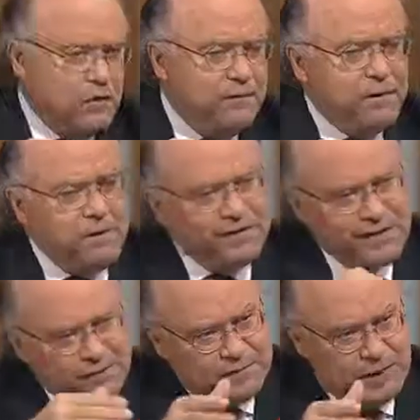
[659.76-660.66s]
if there was
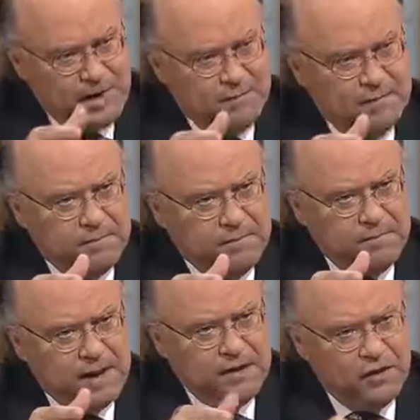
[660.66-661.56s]
enough time,
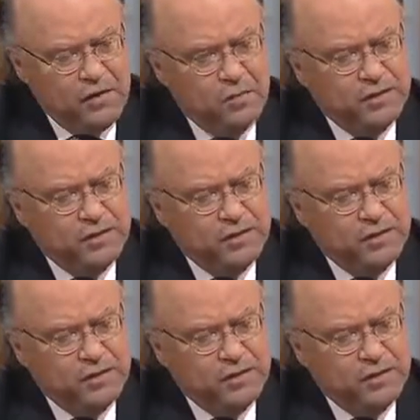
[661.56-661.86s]
and I think you point